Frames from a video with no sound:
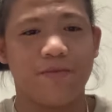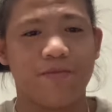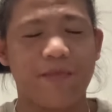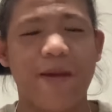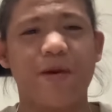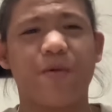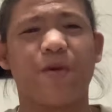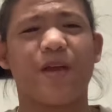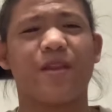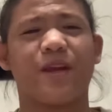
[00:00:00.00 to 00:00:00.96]
Maybe
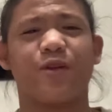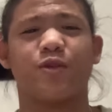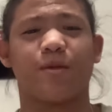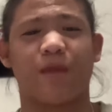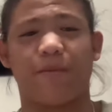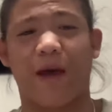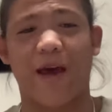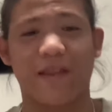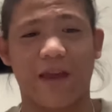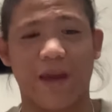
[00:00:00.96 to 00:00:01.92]
when they do something
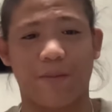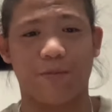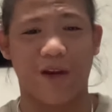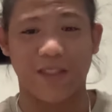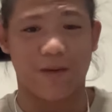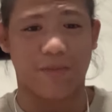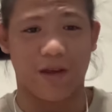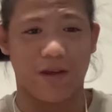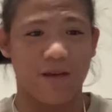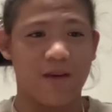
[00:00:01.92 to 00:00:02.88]
bad, like break
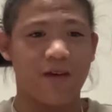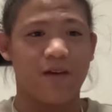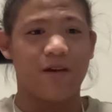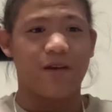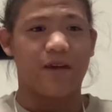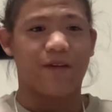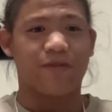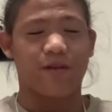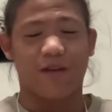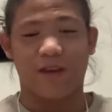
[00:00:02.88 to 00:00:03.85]
something, you have
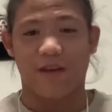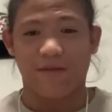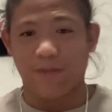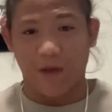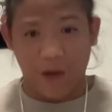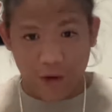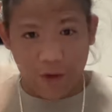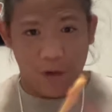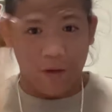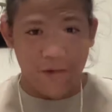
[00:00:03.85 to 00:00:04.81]
to give them the good
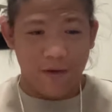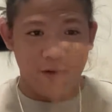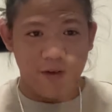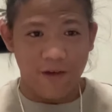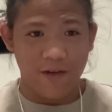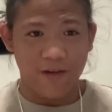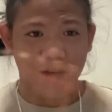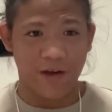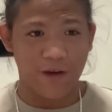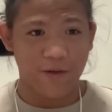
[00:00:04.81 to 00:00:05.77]
old,
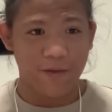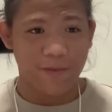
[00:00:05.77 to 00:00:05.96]
you know?